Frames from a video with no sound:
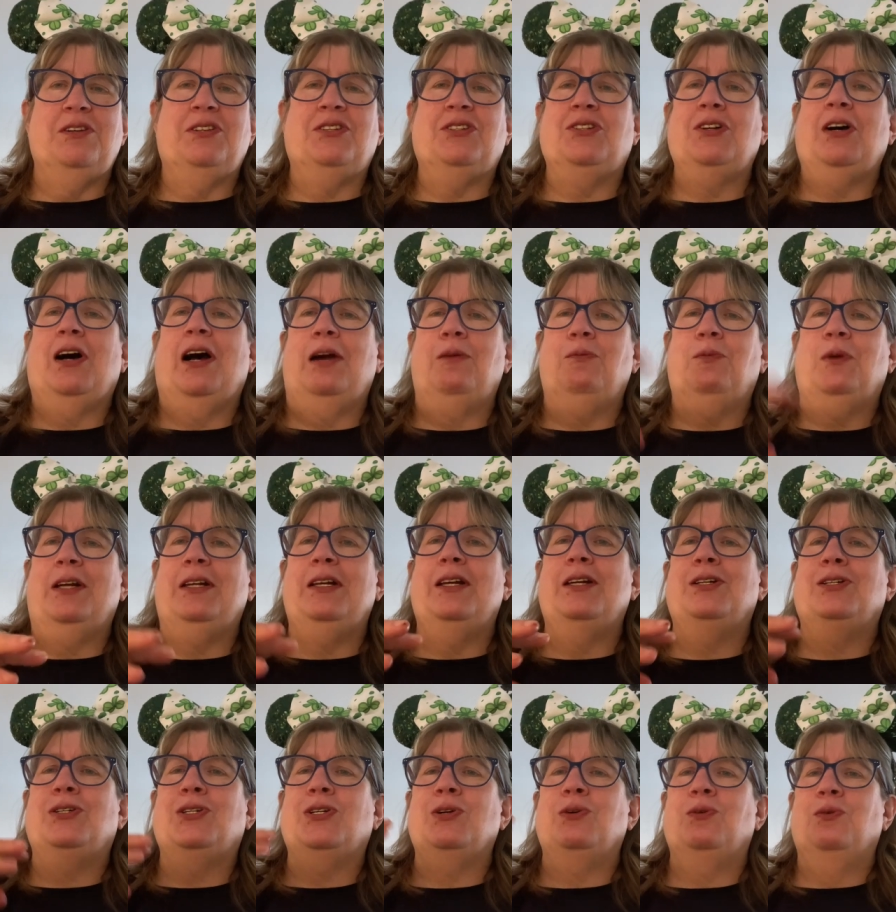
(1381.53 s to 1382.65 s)
so I wanted
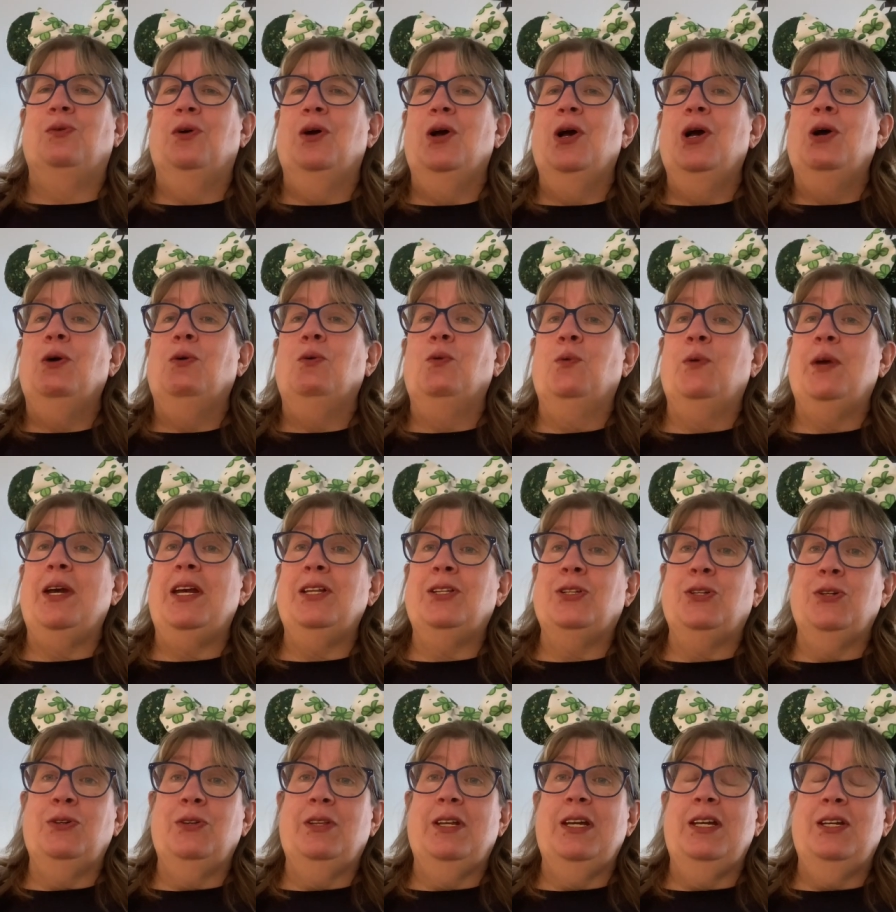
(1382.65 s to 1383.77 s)
to
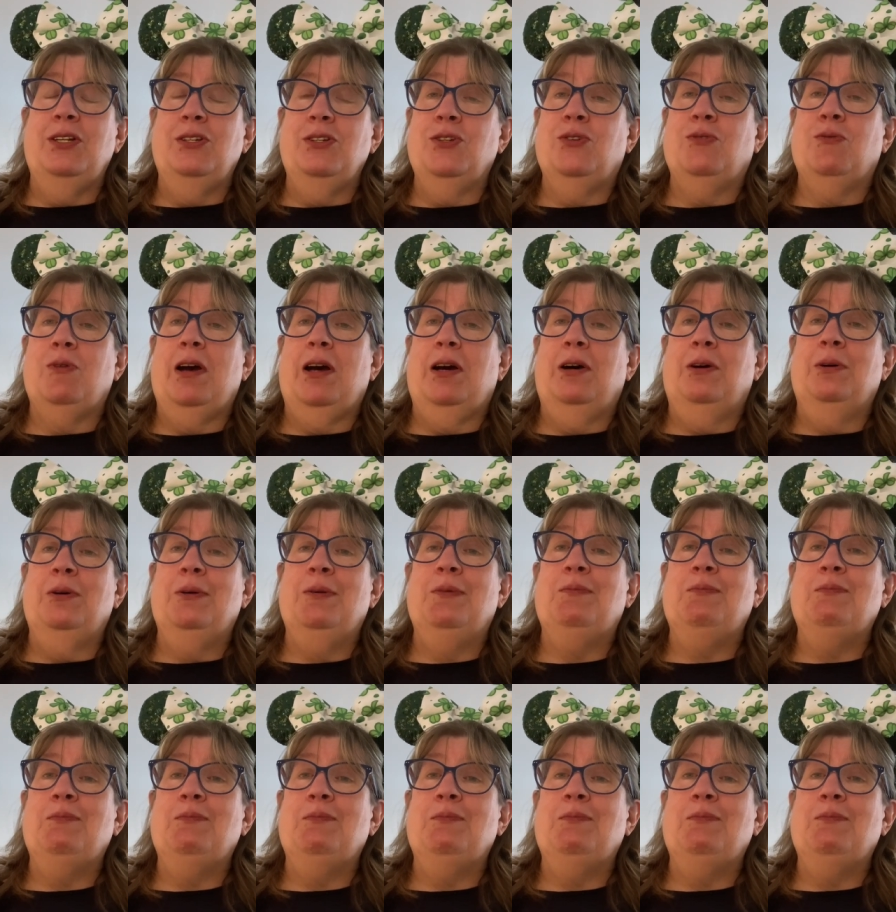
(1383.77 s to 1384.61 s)
redo the intro,